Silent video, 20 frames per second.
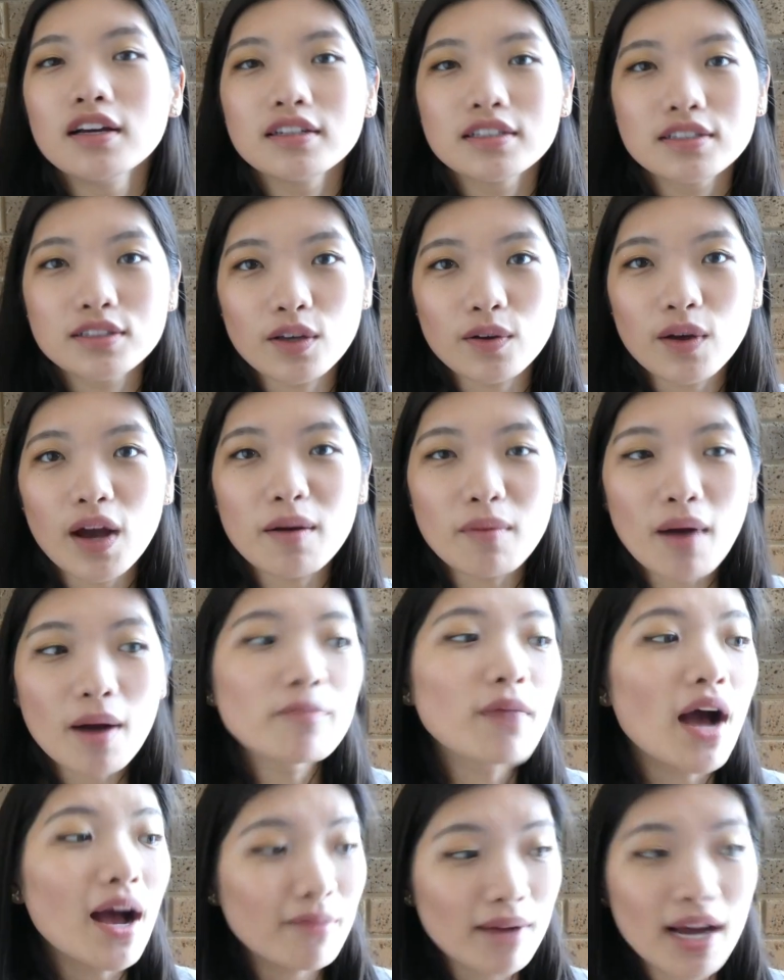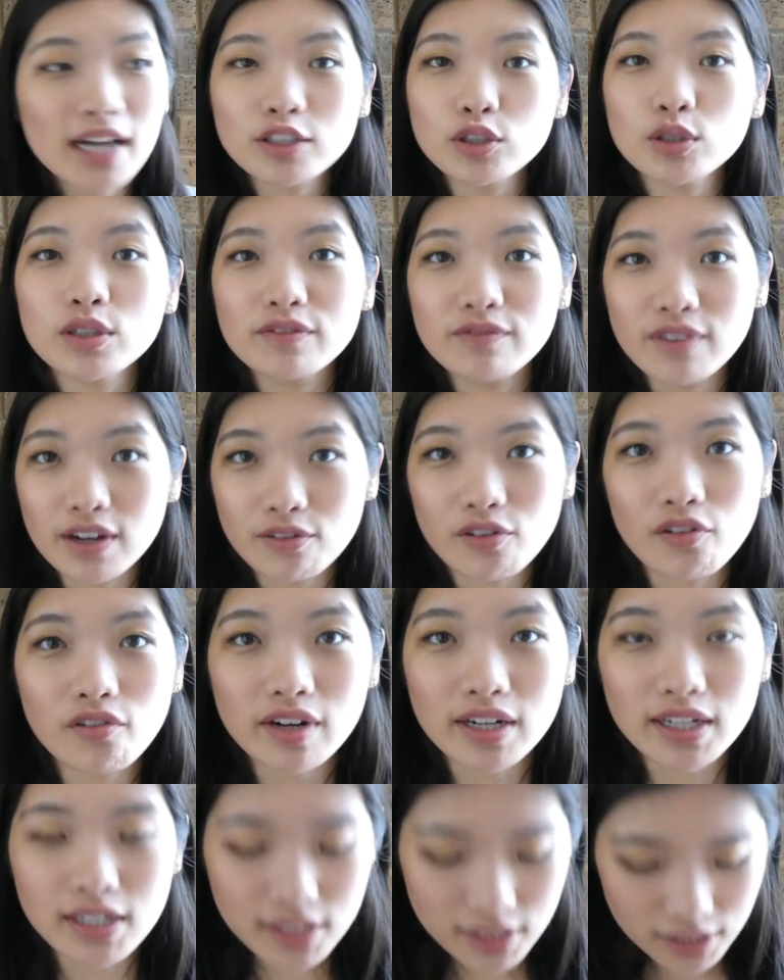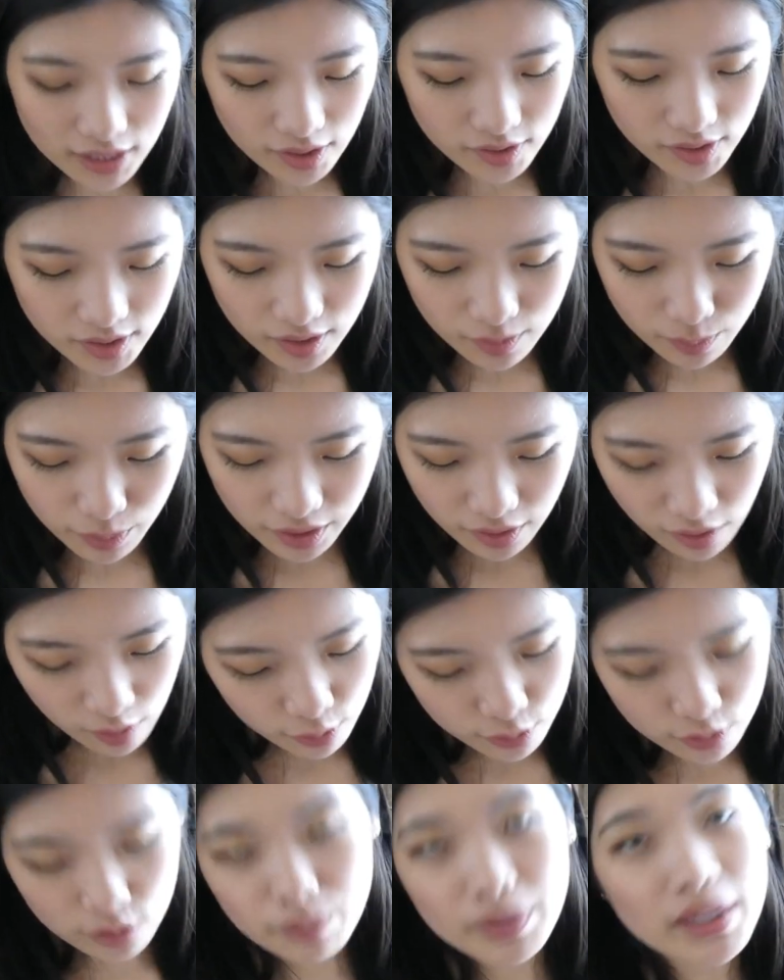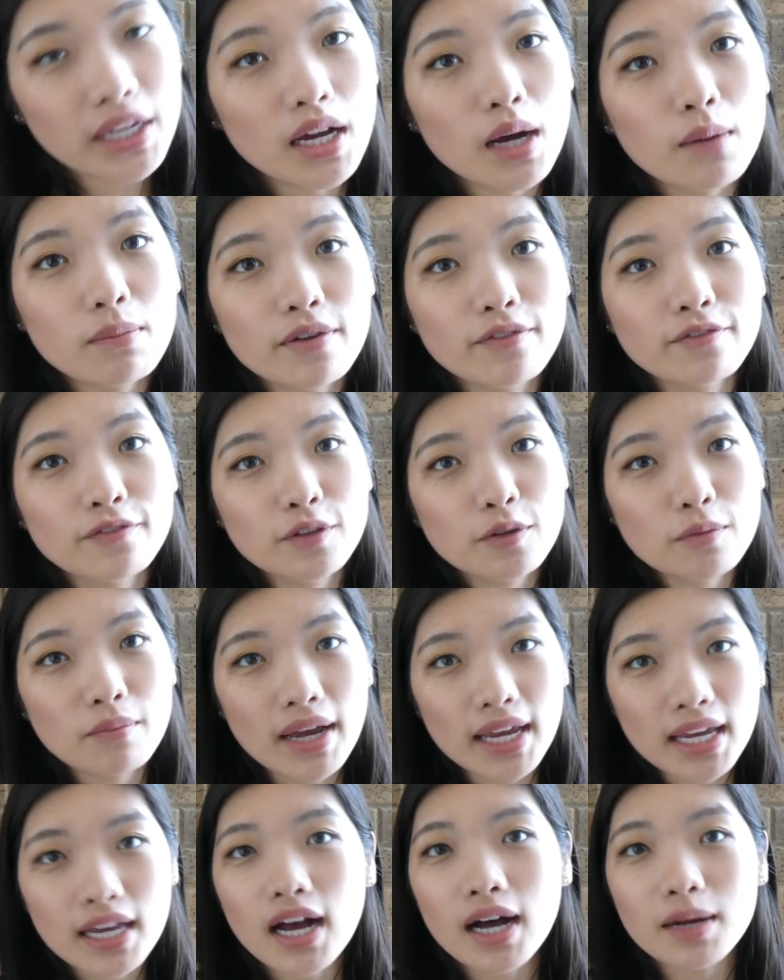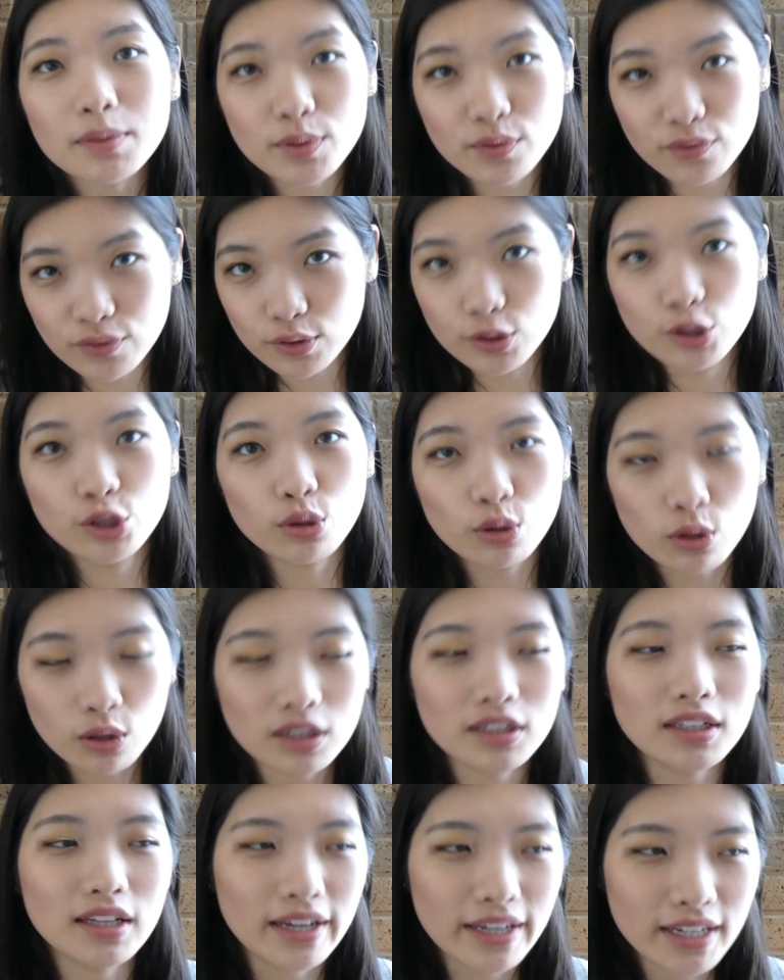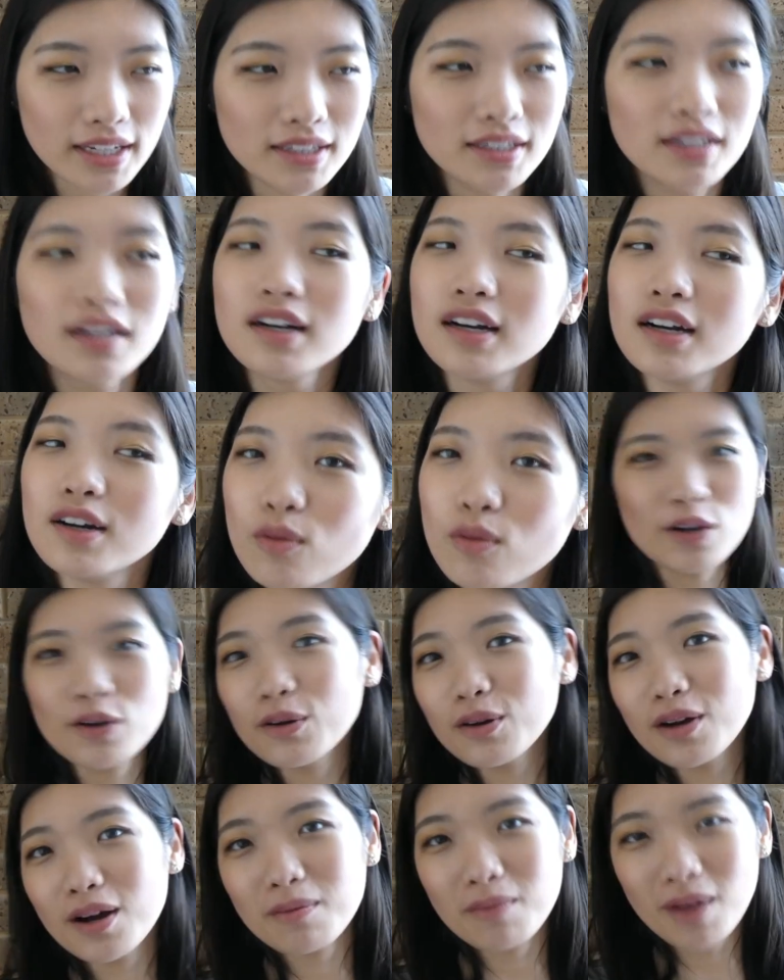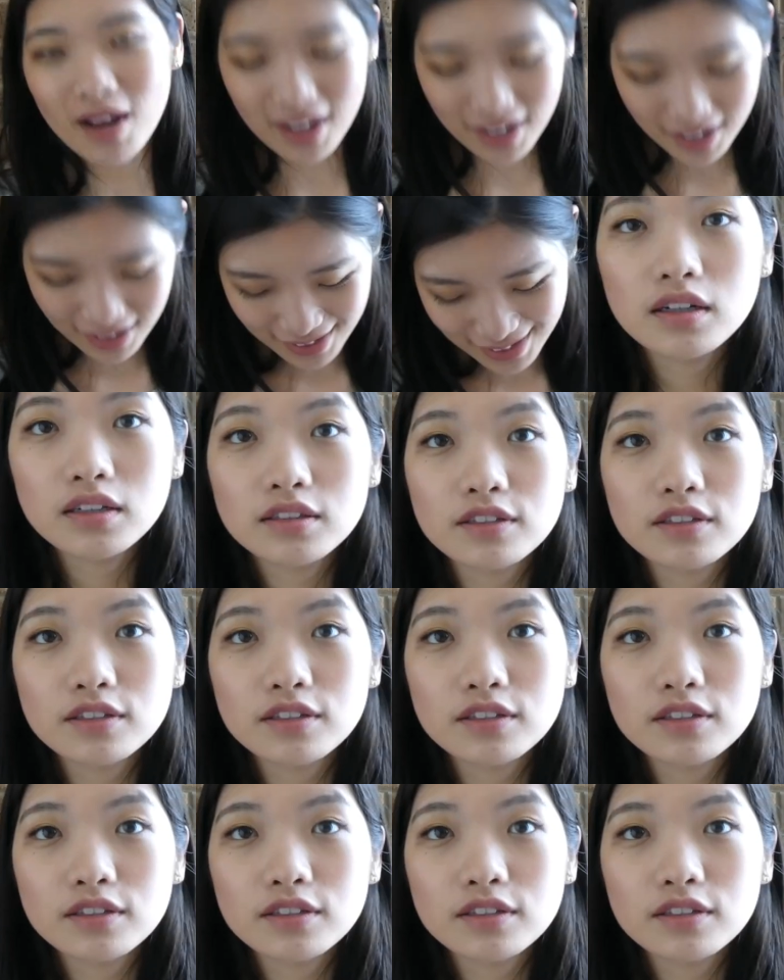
So I'm actually very, very excited, but I also pick up a few makeups for sure. Like, who am I?